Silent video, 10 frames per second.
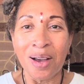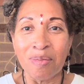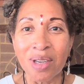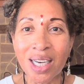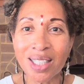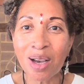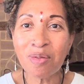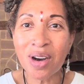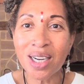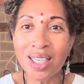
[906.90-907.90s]
because I
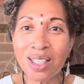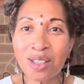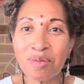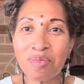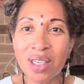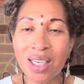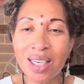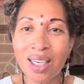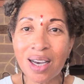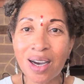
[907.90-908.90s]
wanted to
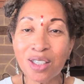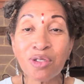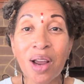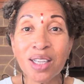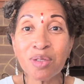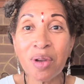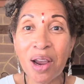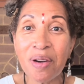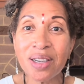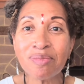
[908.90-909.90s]
be
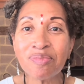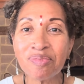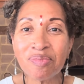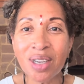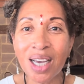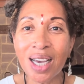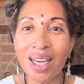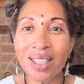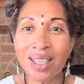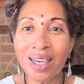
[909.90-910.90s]
transparent
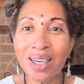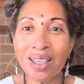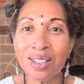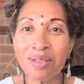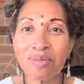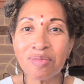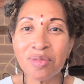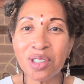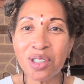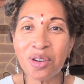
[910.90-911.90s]
and
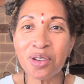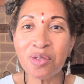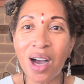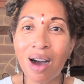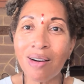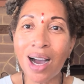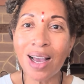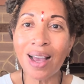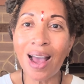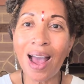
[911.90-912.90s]
show you how
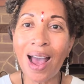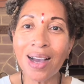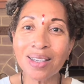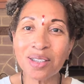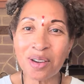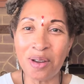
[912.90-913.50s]
I act.